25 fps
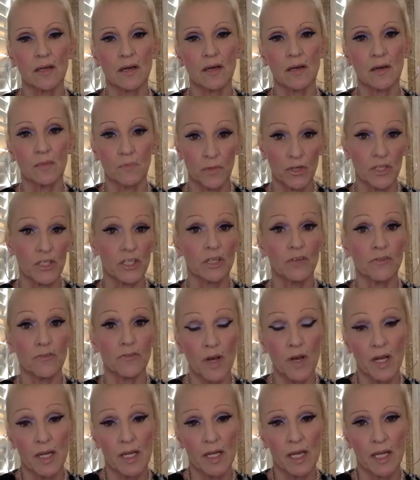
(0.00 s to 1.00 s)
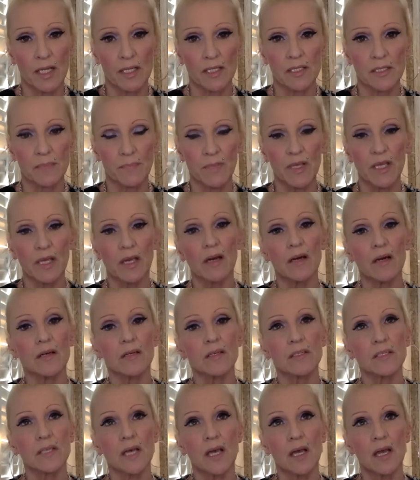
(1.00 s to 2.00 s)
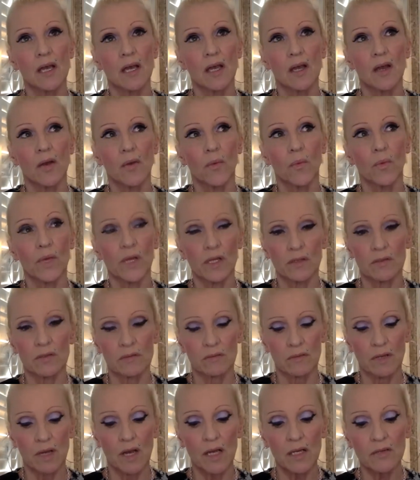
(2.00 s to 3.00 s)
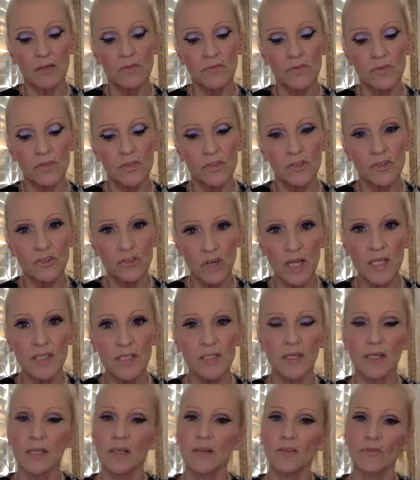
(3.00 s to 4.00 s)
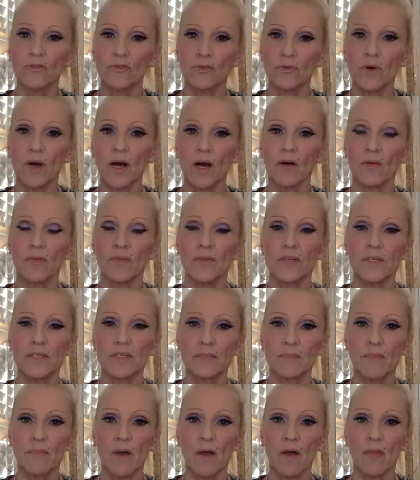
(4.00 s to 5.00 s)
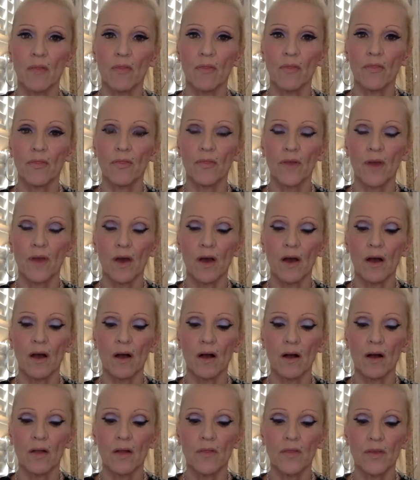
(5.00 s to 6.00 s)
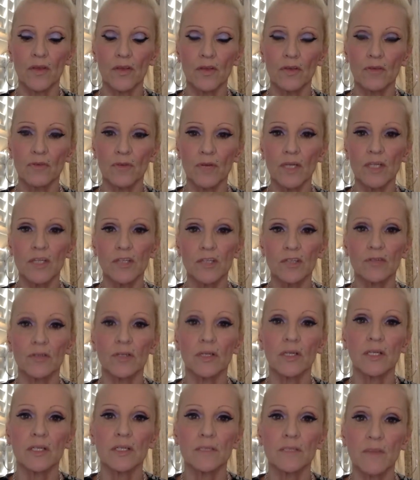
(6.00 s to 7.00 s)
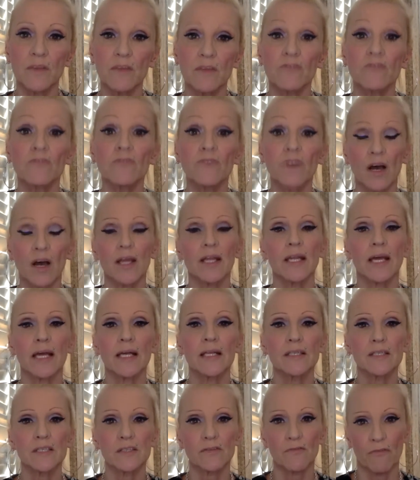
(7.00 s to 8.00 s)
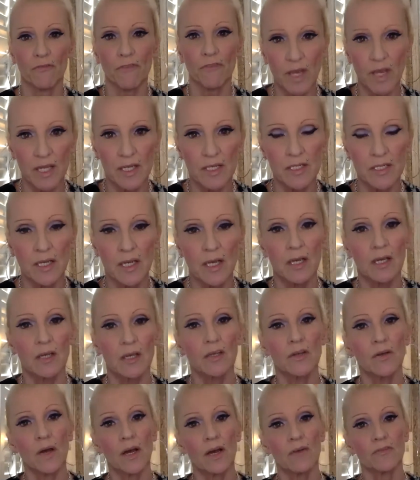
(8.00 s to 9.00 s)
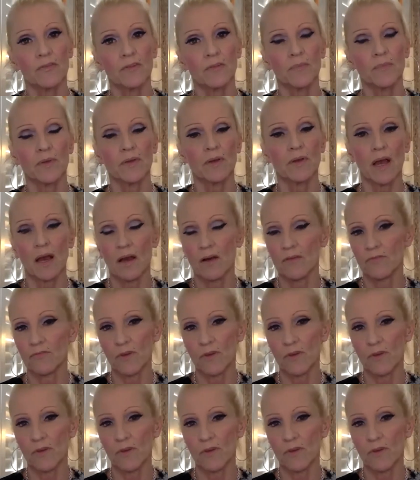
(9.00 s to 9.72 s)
bridging finance, because we're kind of stressing throughout this month that you really do need to be finance fit. You have to have